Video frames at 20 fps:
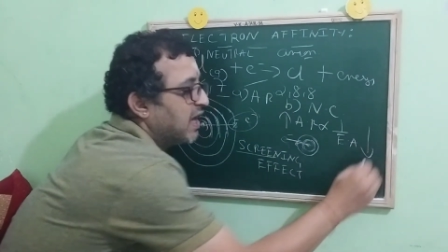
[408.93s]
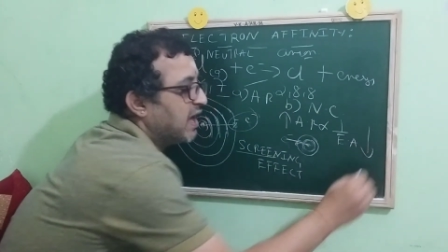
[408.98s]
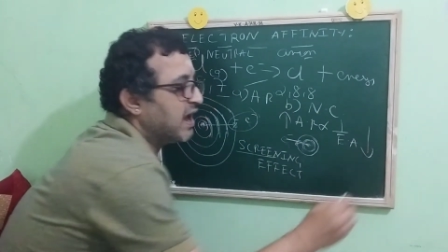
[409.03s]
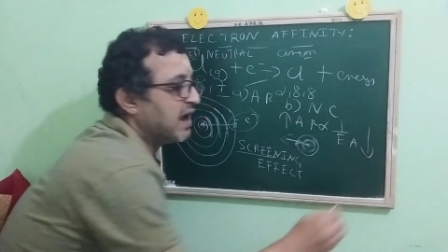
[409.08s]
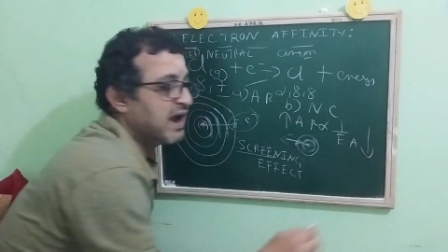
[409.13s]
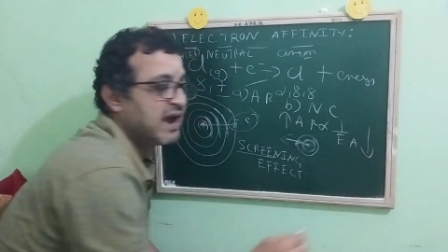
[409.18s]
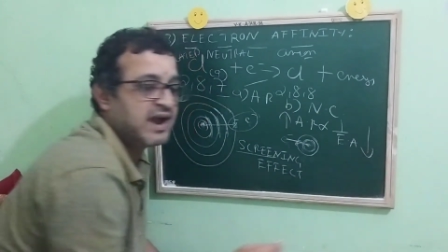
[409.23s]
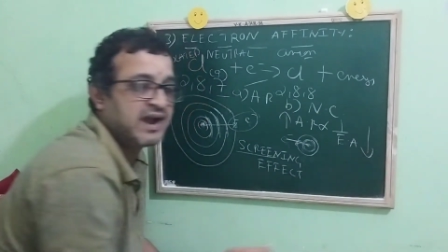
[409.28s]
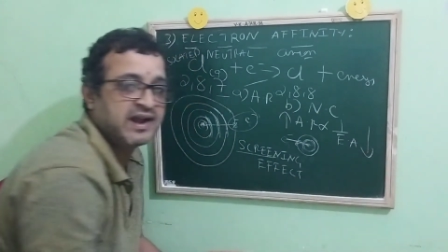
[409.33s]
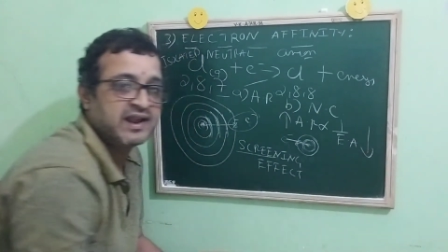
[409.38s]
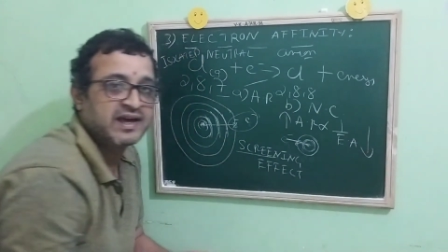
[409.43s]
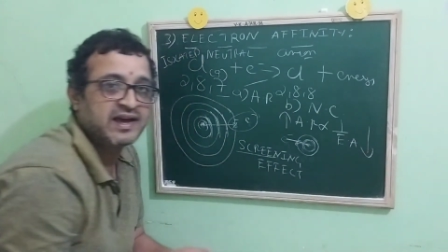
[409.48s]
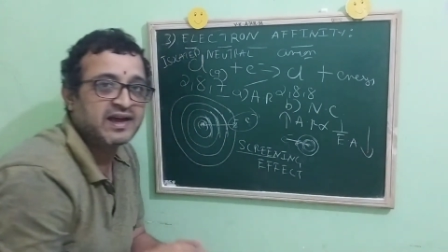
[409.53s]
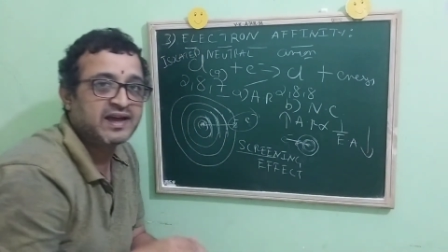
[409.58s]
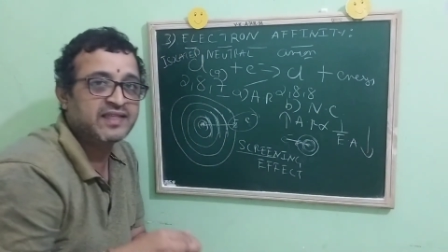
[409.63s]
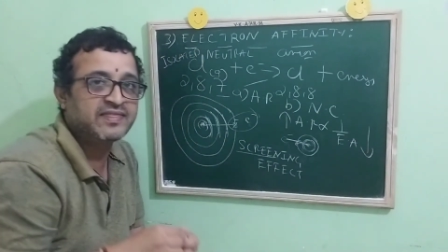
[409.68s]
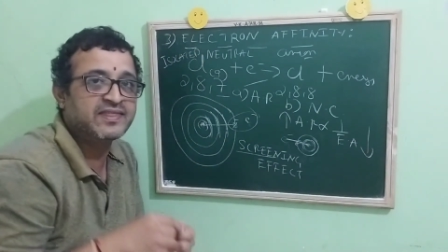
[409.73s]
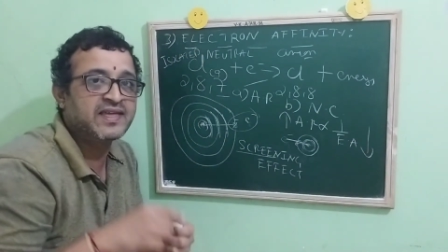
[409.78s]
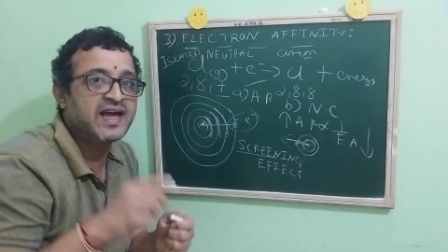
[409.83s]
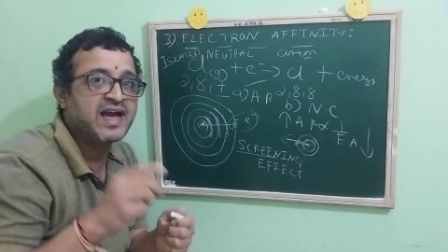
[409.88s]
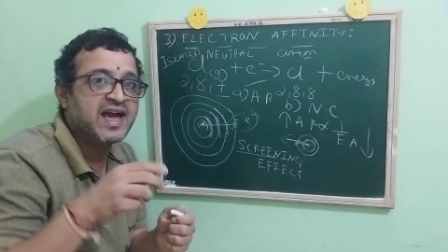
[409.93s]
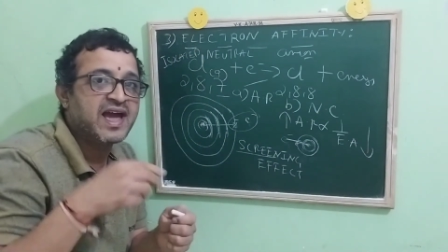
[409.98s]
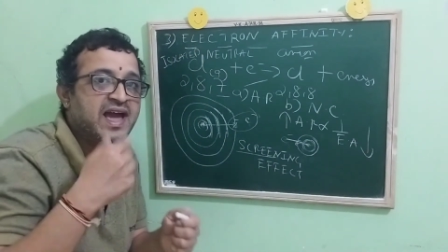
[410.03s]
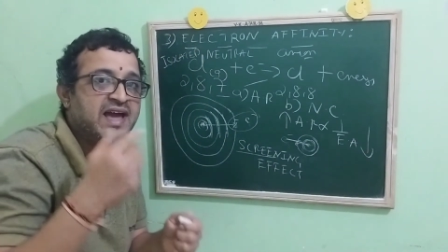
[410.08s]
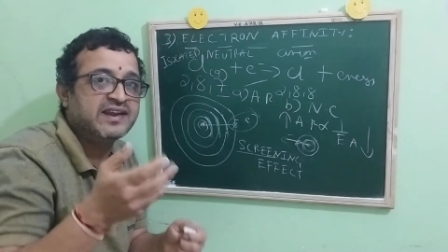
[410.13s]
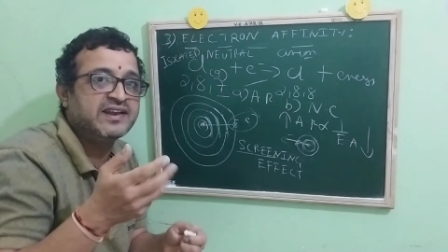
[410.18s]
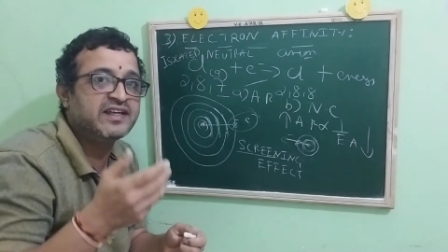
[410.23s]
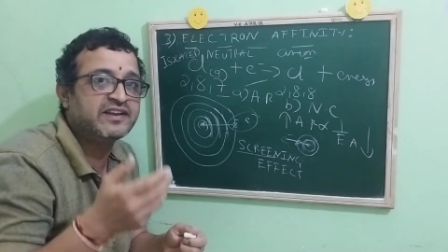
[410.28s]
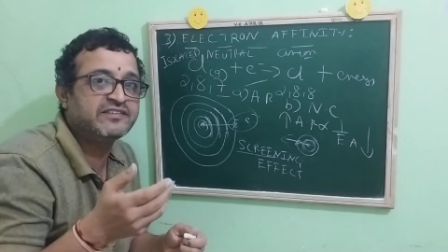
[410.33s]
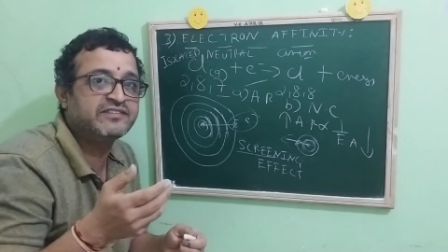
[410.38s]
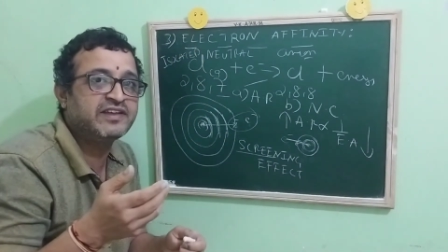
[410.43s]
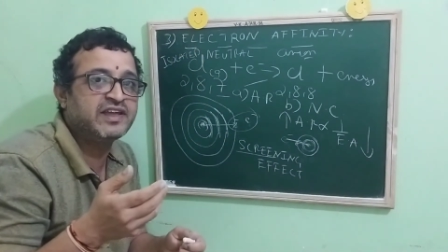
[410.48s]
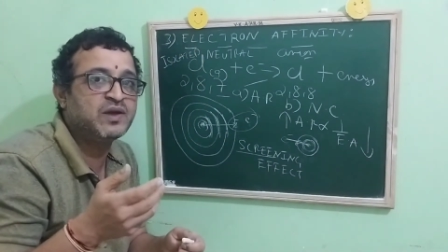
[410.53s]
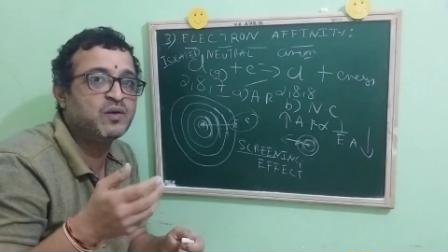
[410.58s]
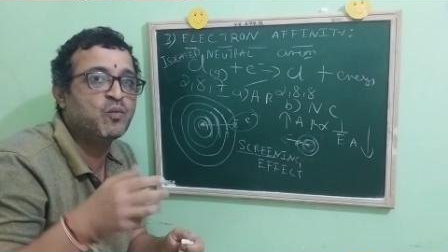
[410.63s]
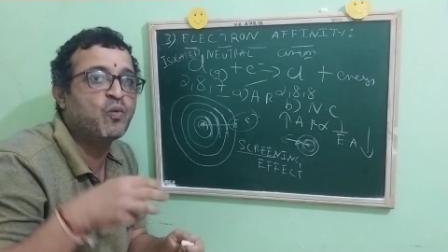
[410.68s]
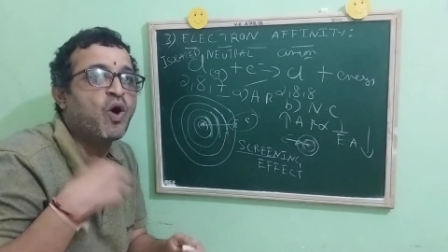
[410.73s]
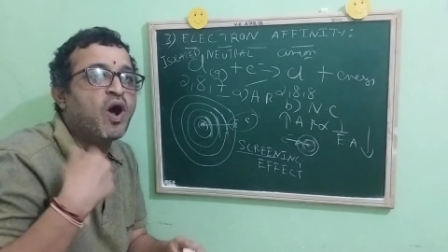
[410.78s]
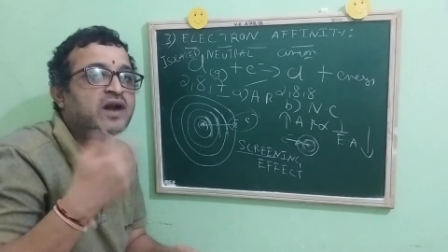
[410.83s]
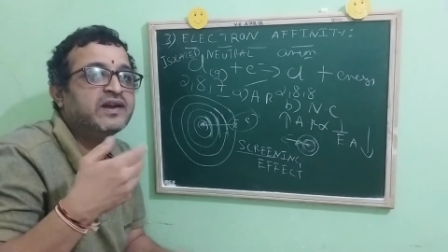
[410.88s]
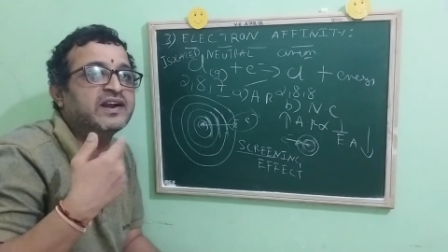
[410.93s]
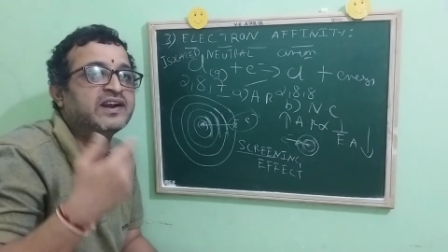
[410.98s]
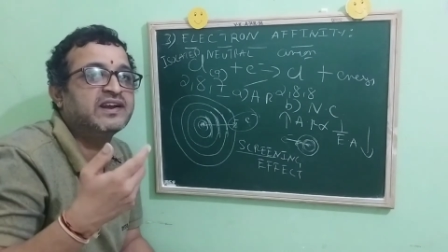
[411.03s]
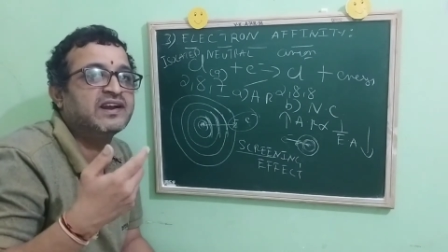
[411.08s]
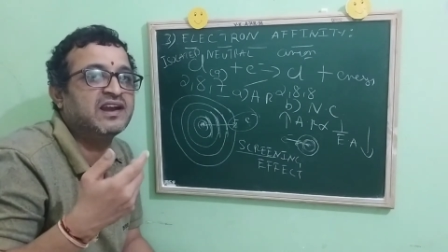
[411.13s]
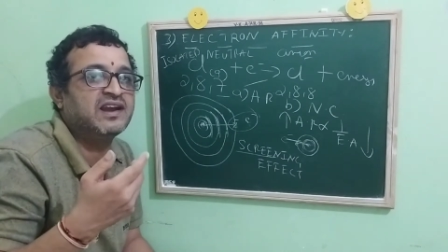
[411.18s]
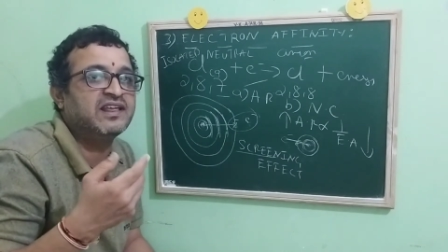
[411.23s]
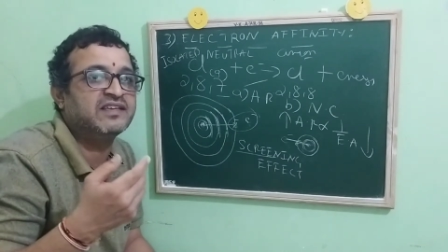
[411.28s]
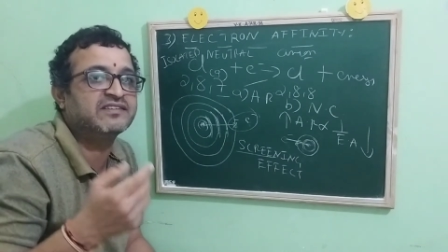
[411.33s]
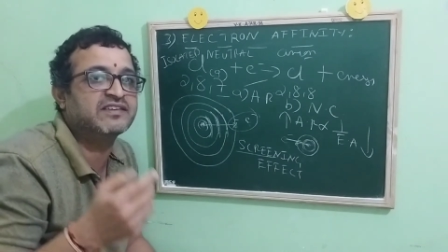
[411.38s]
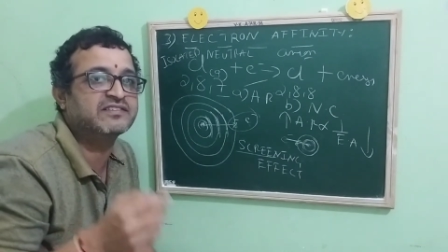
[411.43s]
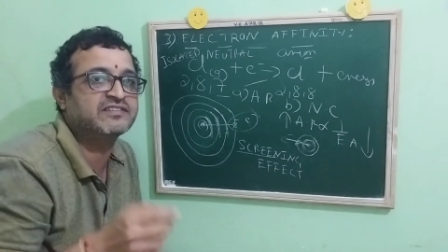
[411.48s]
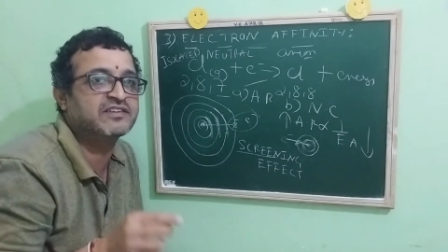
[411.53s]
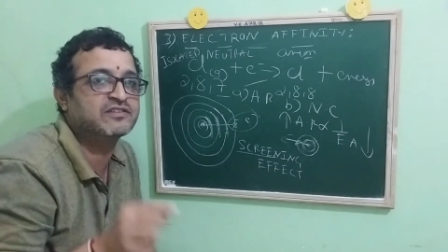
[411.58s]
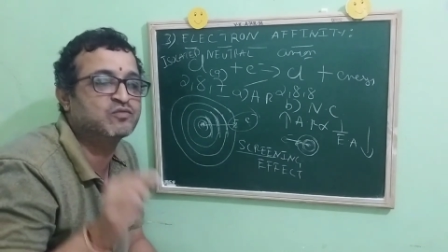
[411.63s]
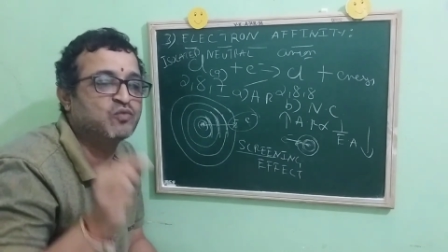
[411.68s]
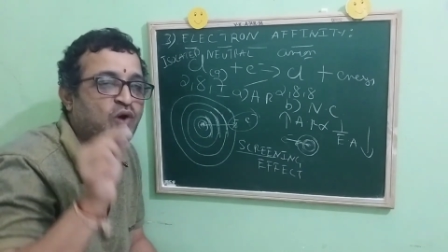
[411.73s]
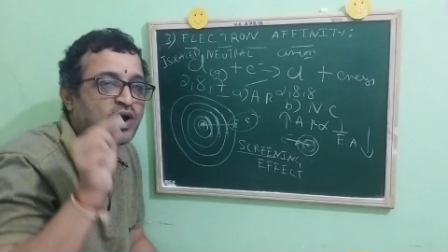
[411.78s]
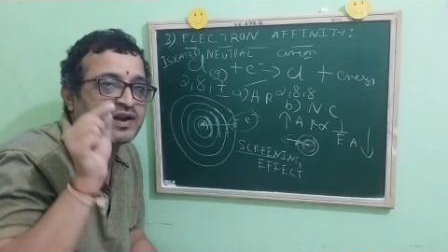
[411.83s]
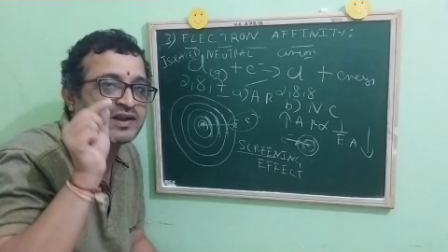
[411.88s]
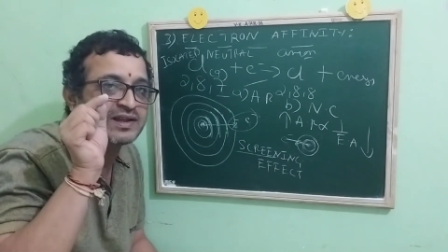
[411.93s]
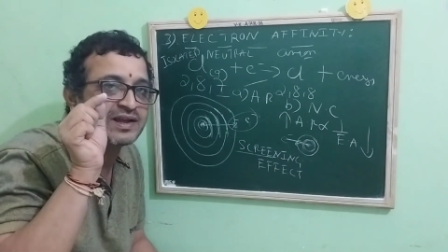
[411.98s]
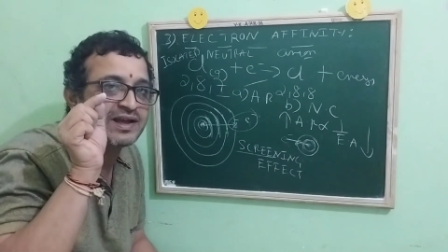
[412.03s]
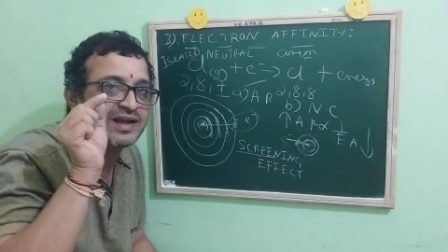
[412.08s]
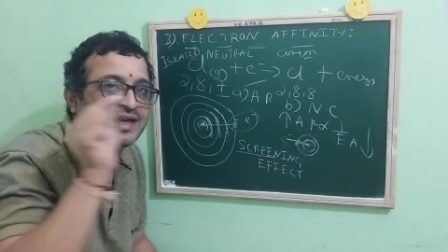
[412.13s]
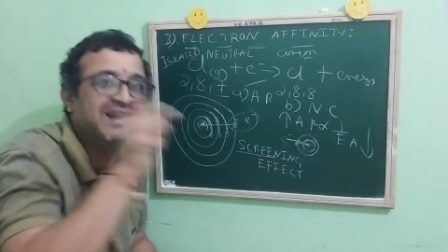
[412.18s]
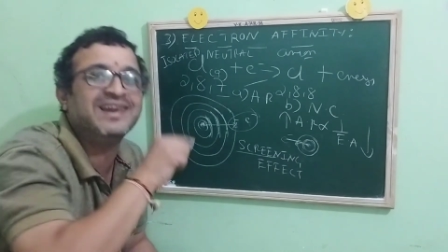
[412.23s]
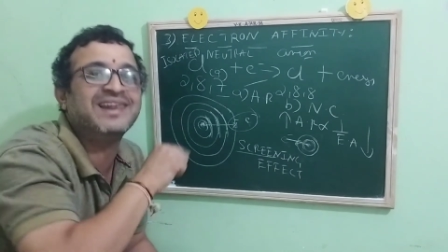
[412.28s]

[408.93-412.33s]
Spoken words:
and the energy what it releases is what?